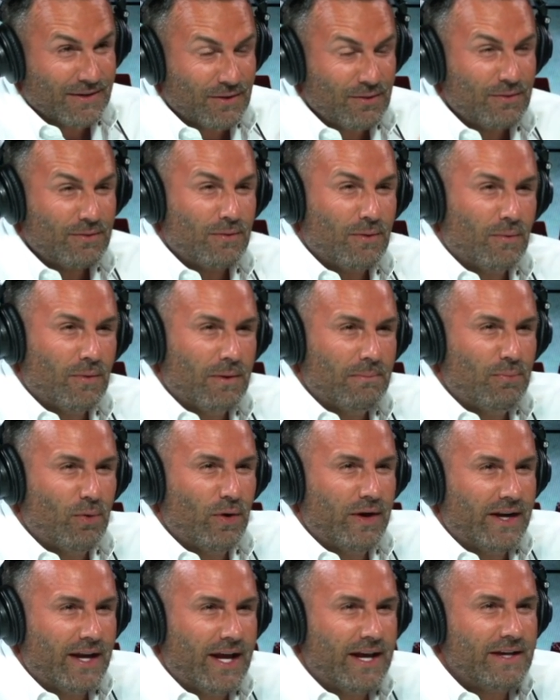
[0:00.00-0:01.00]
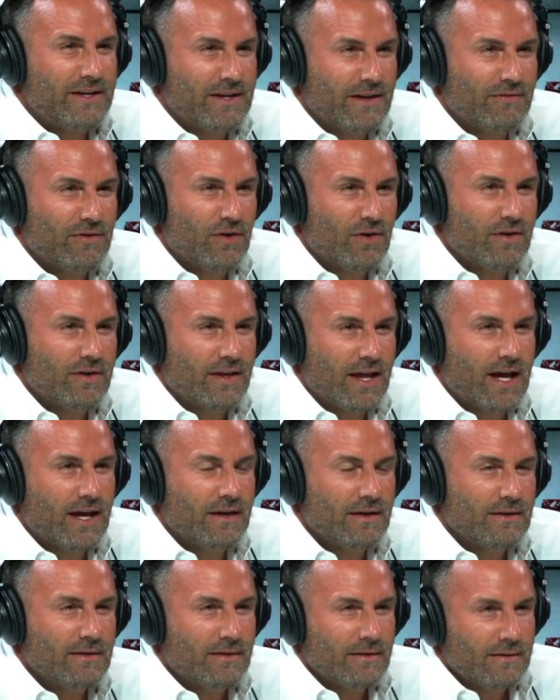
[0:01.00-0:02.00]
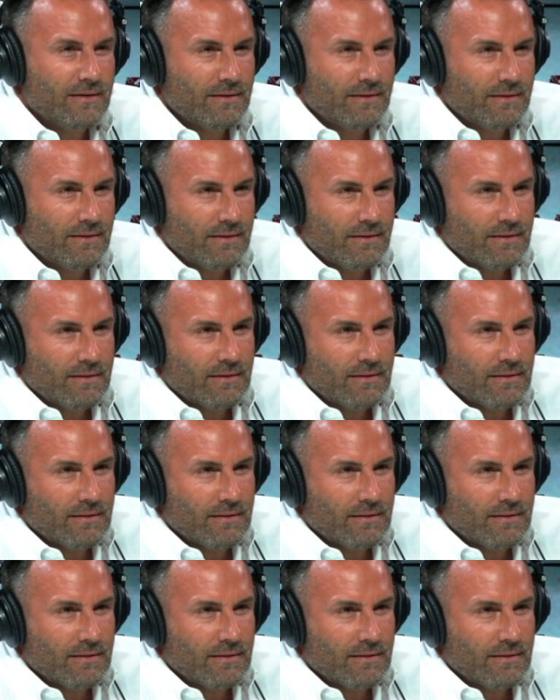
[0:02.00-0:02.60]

dude, one point yeah. eight. You ever I, heard I, of that? No.